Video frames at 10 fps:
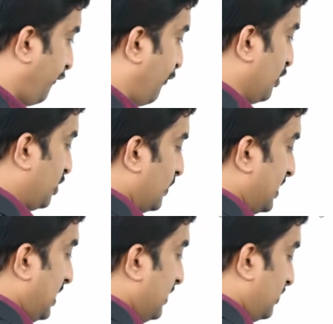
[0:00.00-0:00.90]
the fourth
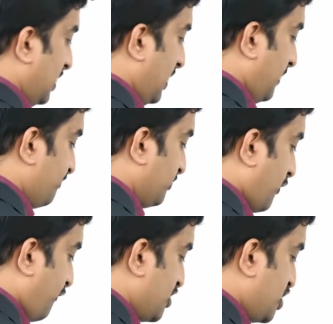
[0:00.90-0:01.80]
one is the
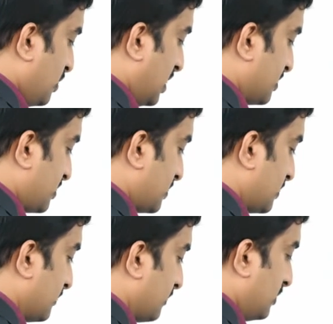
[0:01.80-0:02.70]
fistulas,